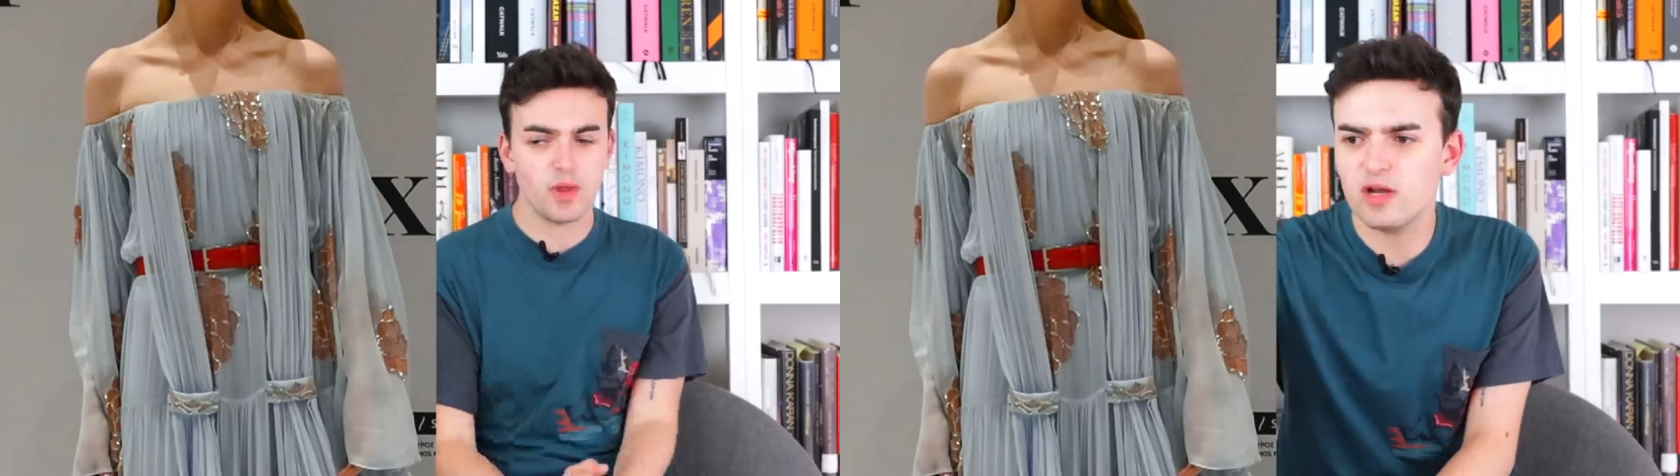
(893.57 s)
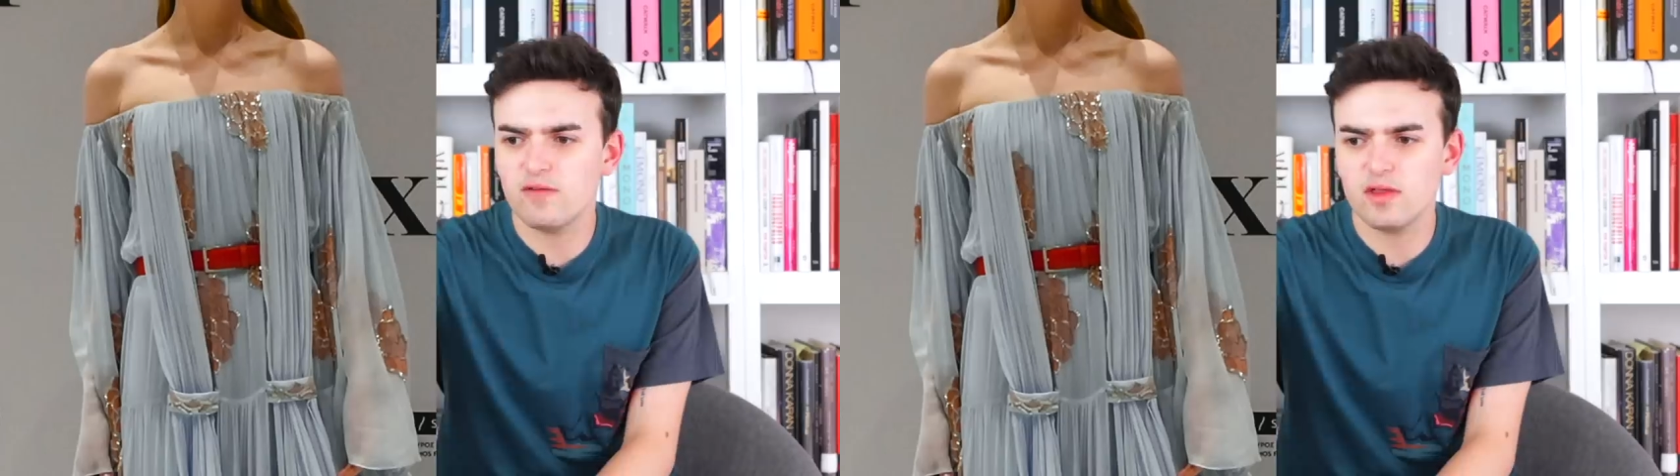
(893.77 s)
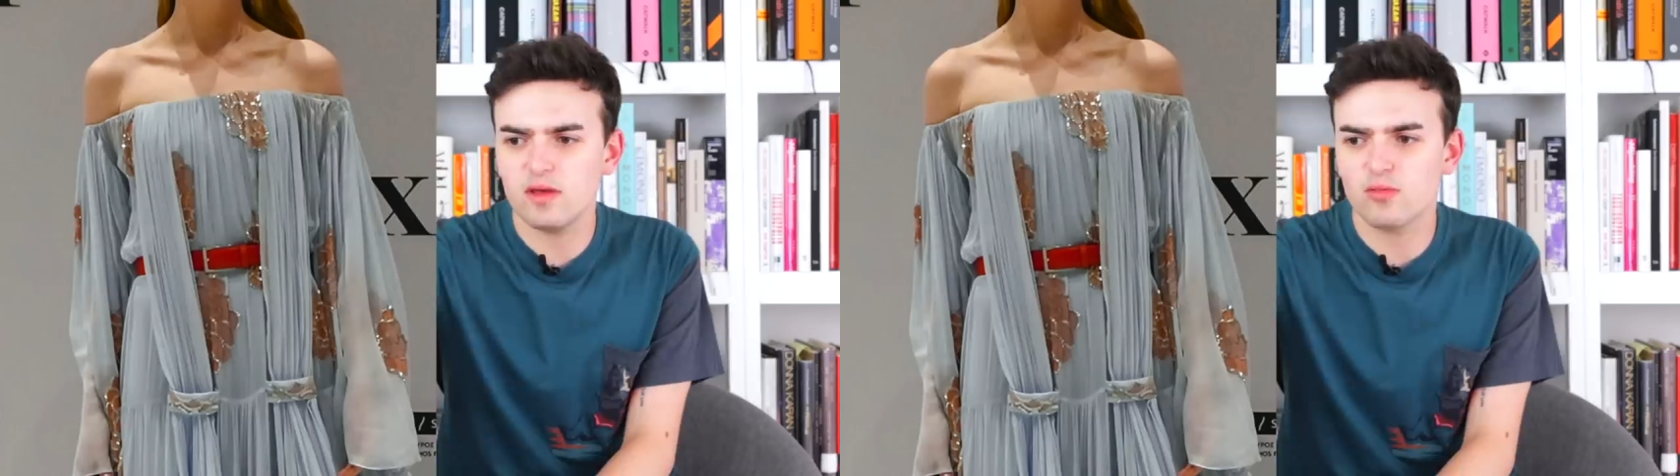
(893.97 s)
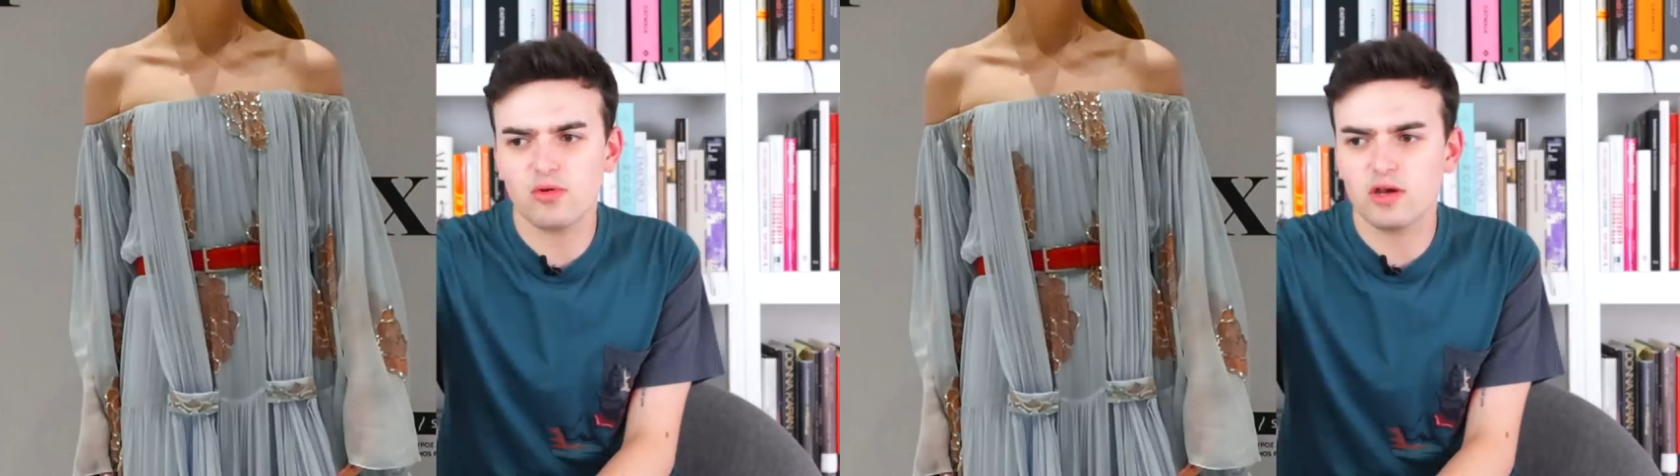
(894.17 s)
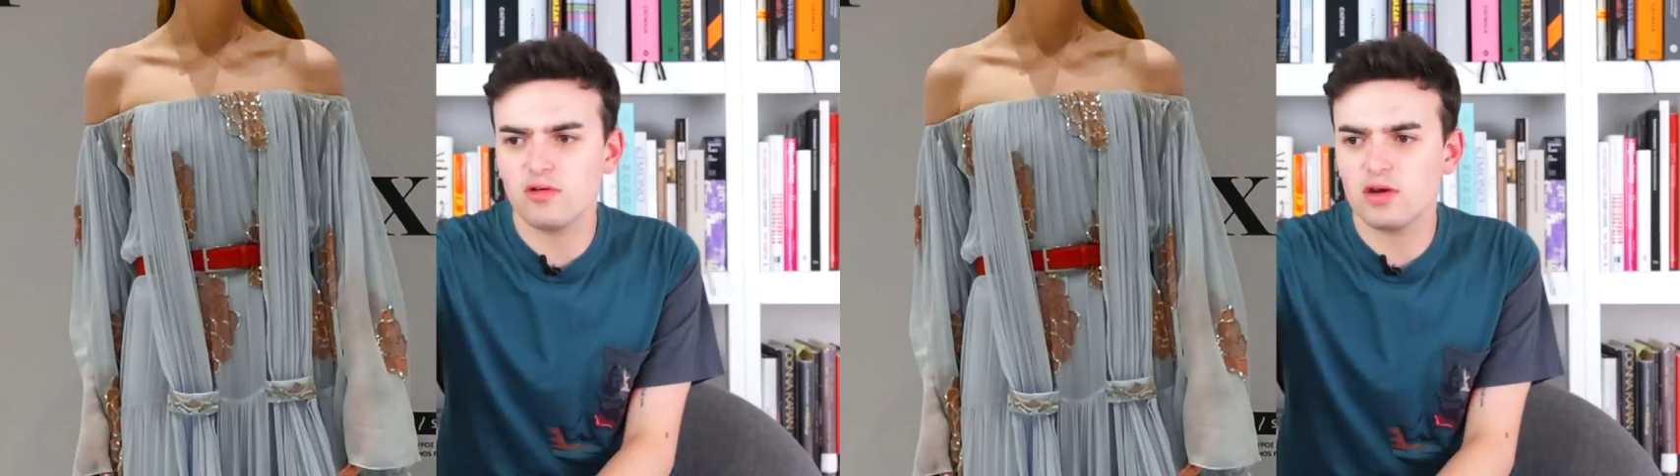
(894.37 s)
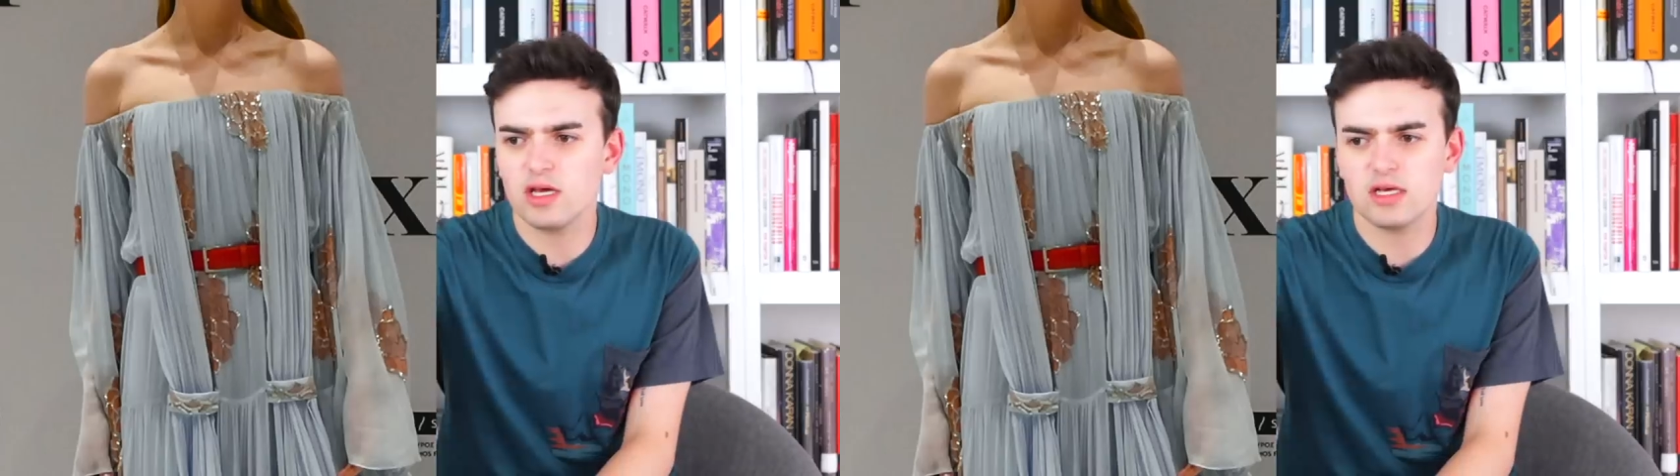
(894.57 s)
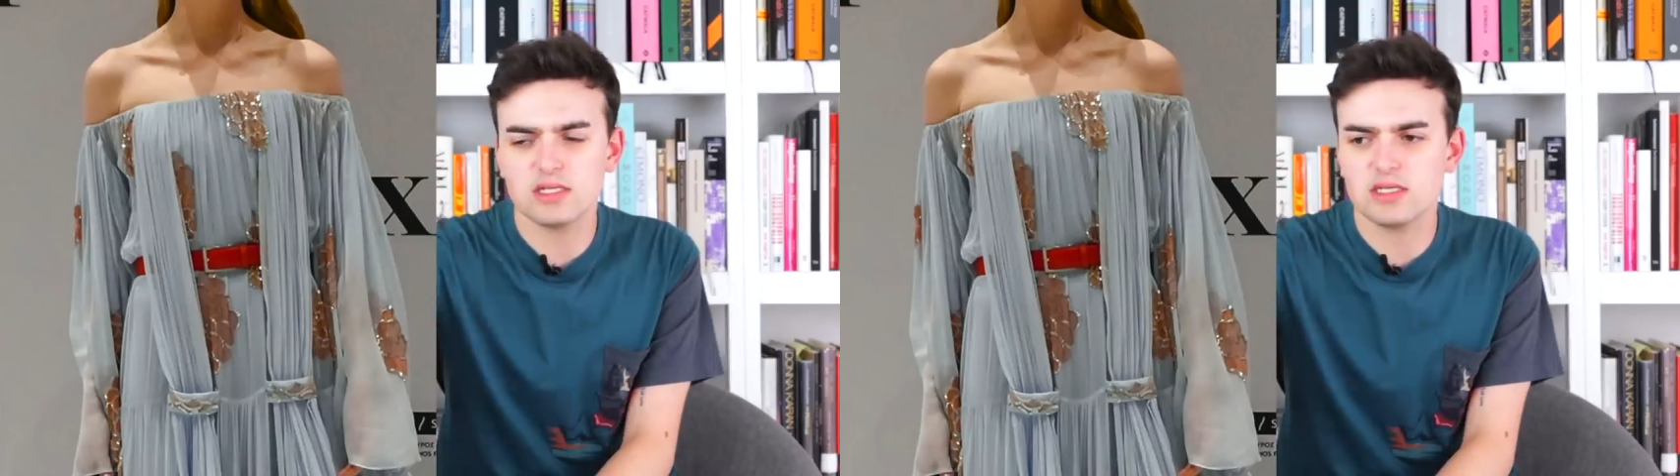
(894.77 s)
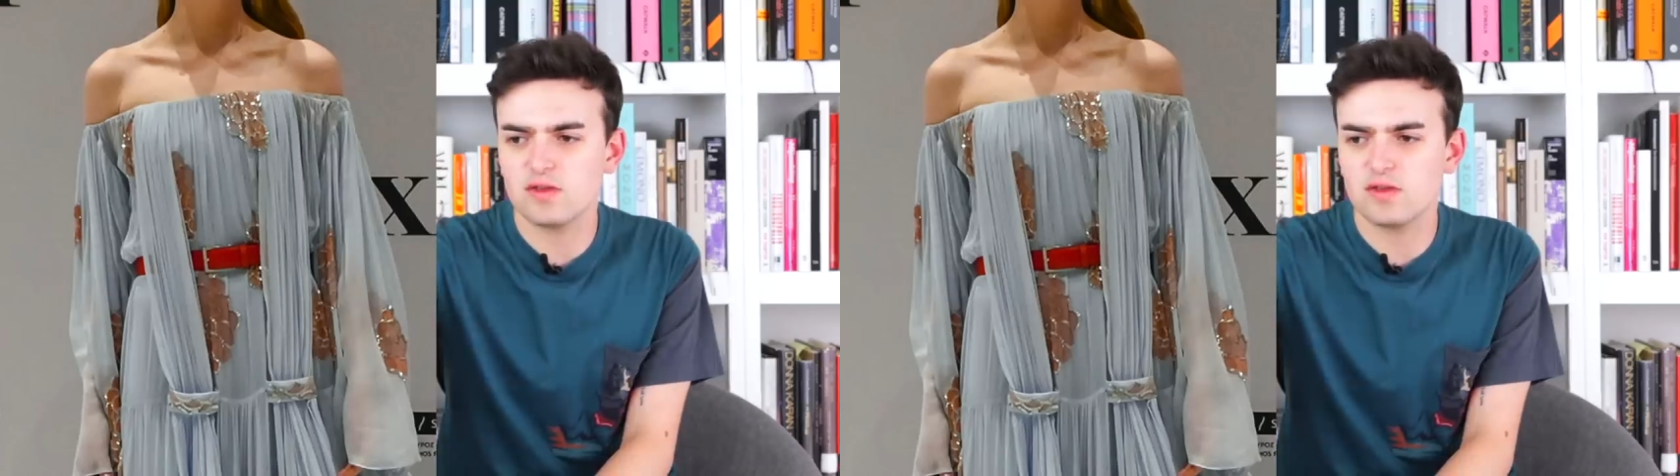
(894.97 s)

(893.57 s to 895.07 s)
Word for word: Whatever the embroidery is,